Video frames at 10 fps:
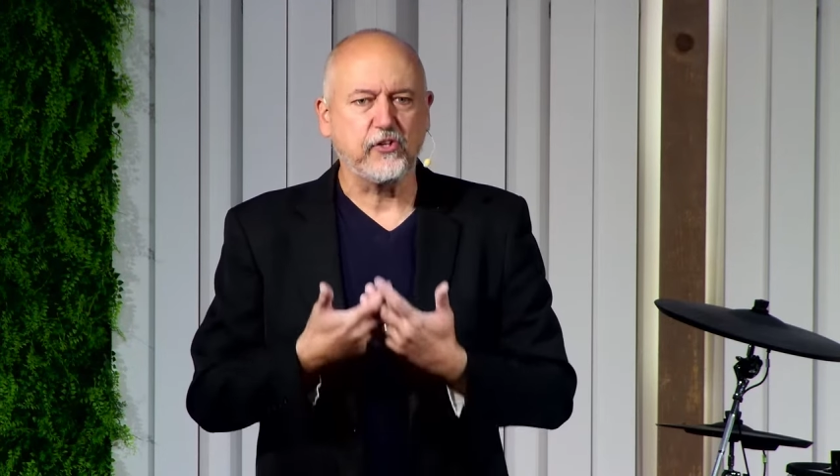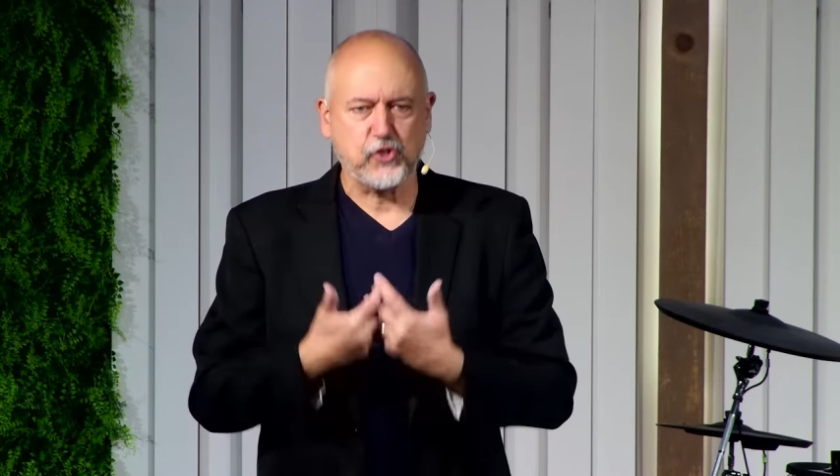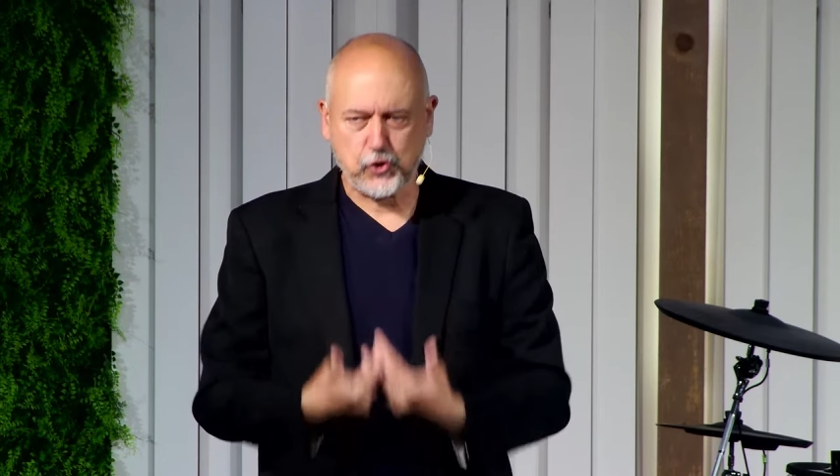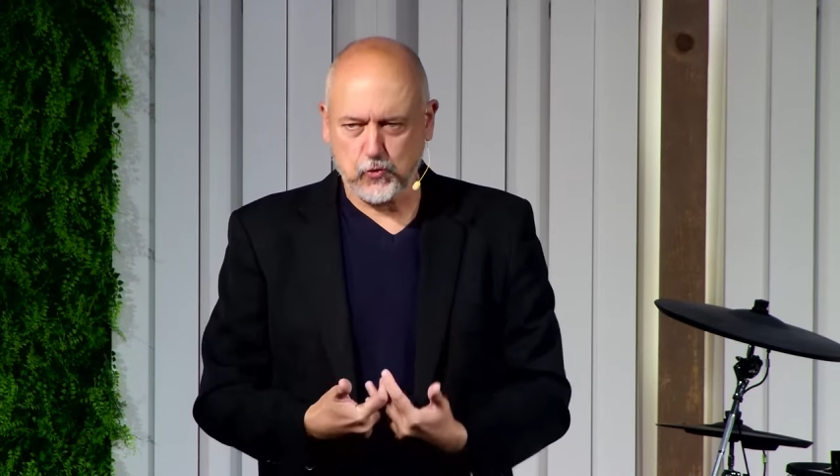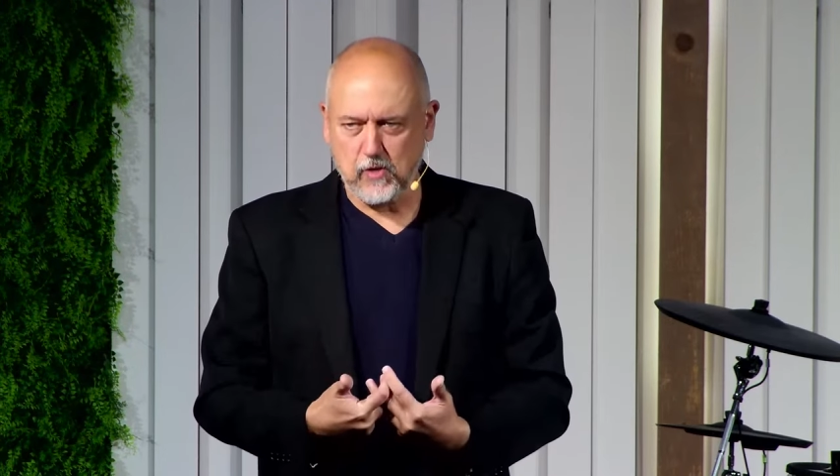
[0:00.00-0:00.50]

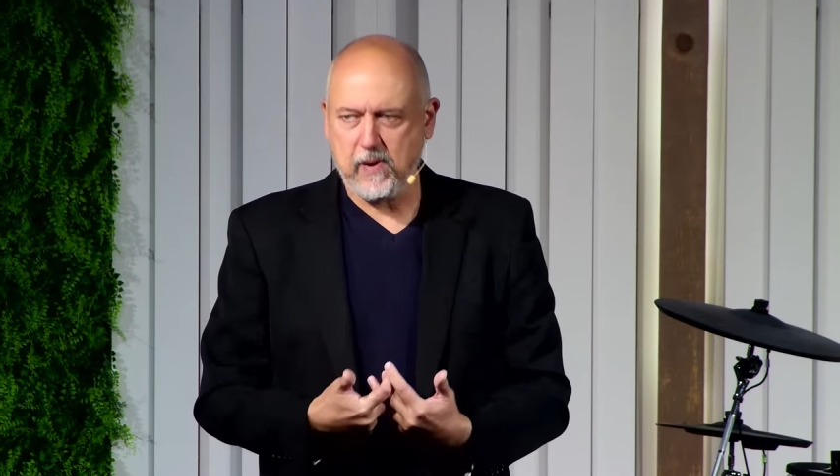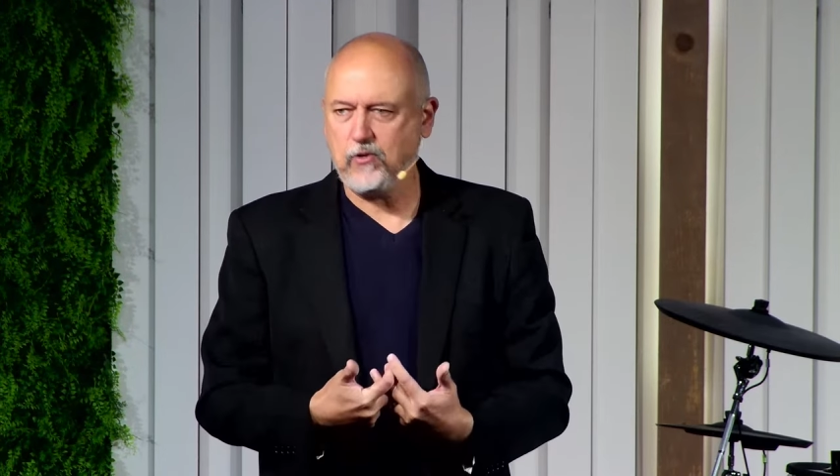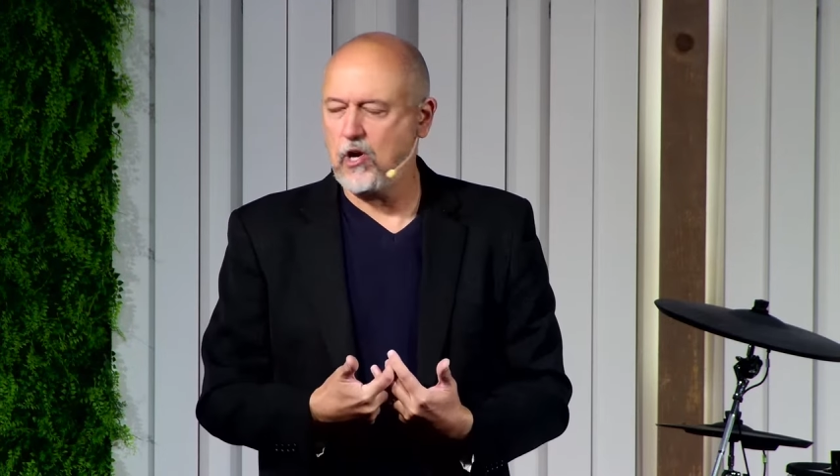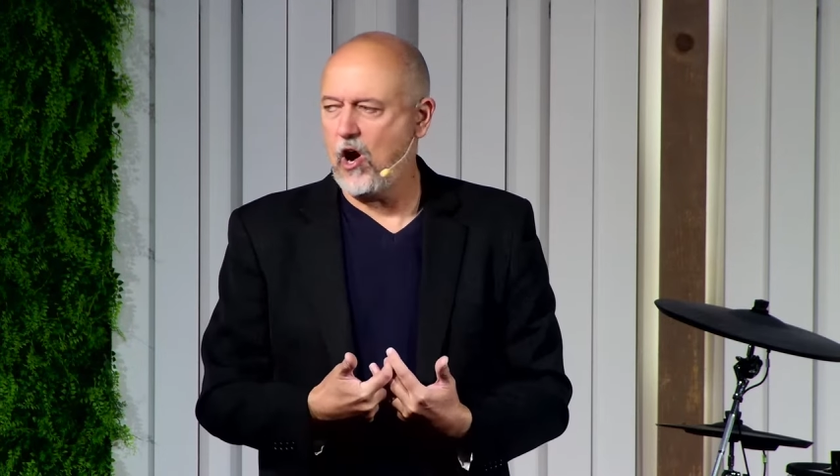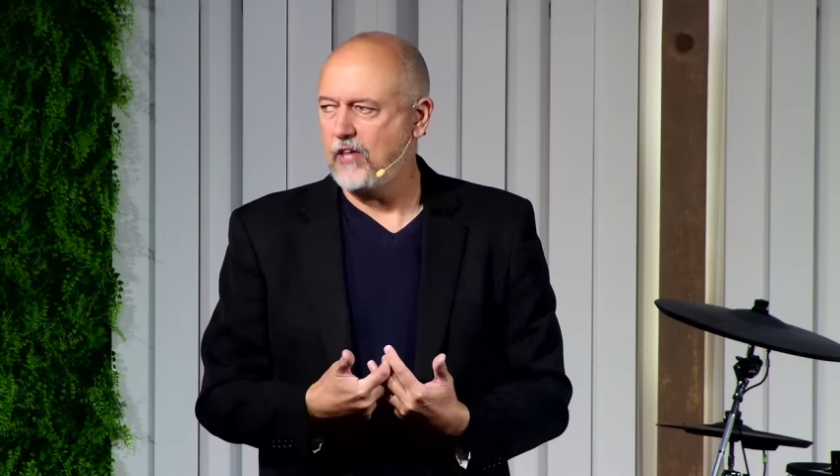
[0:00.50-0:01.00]
true
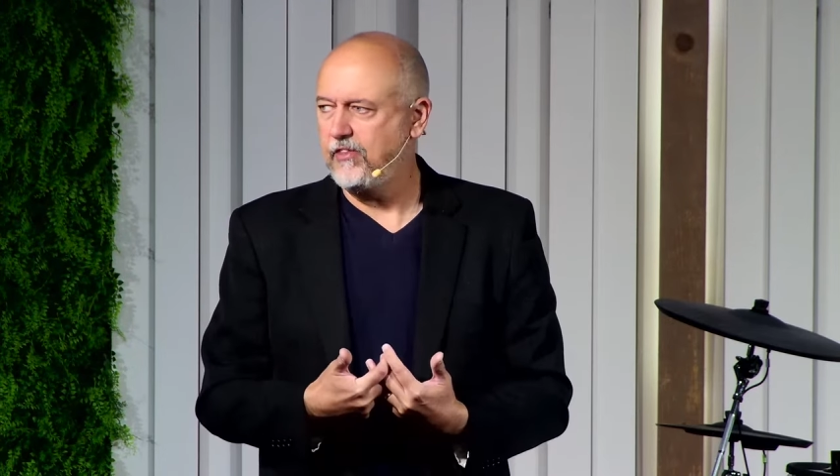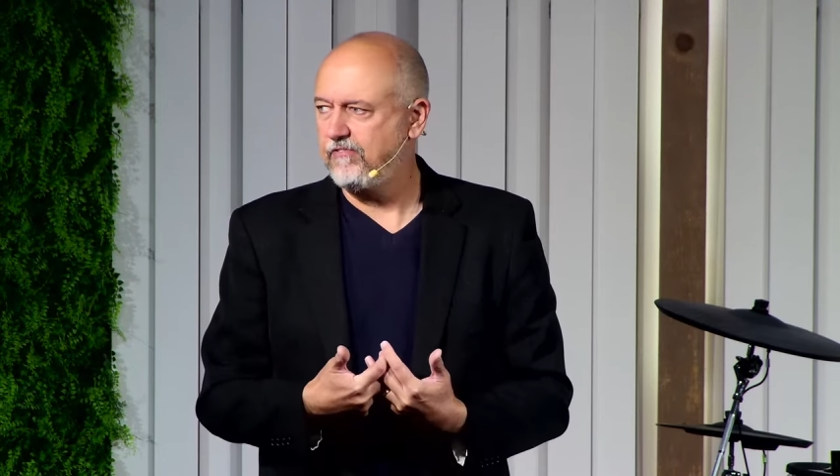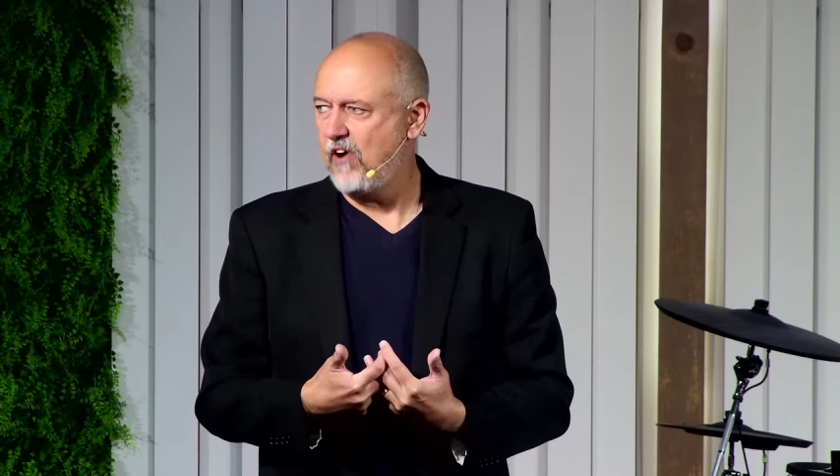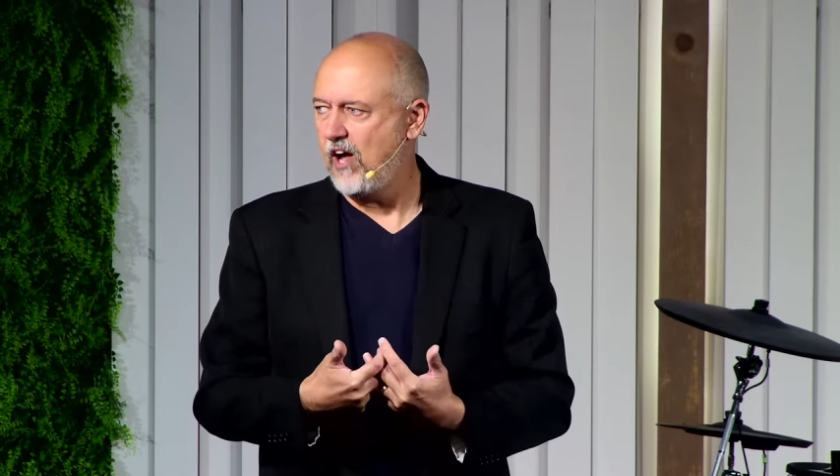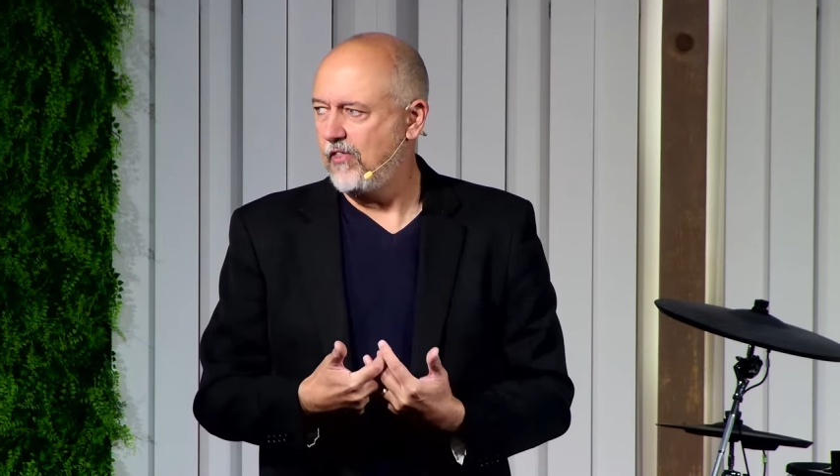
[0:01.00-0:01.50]
about God the
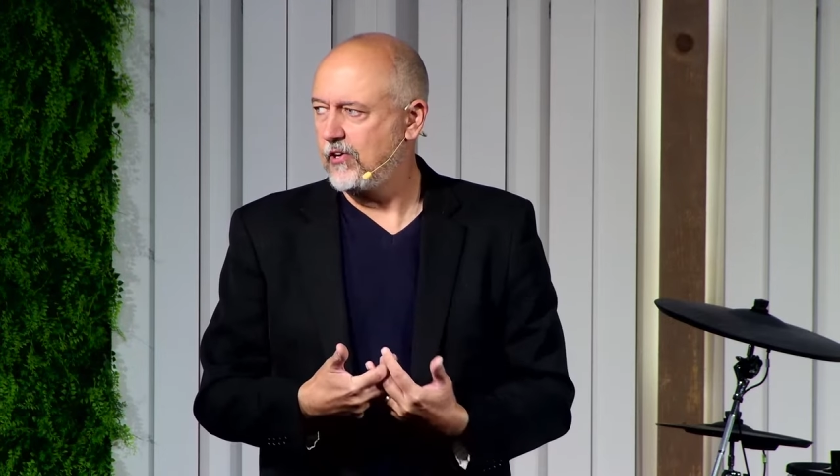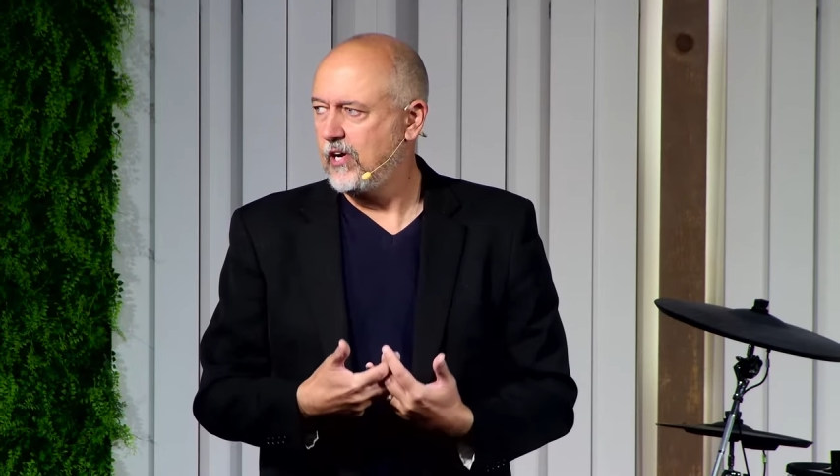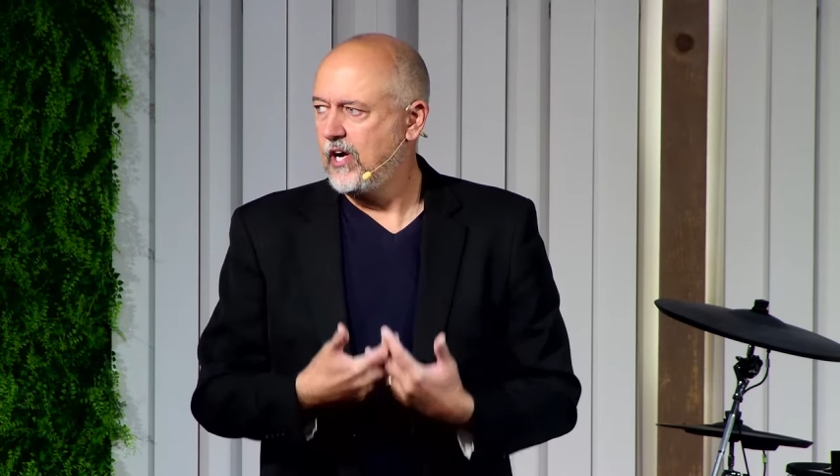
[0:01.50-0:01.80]
Father,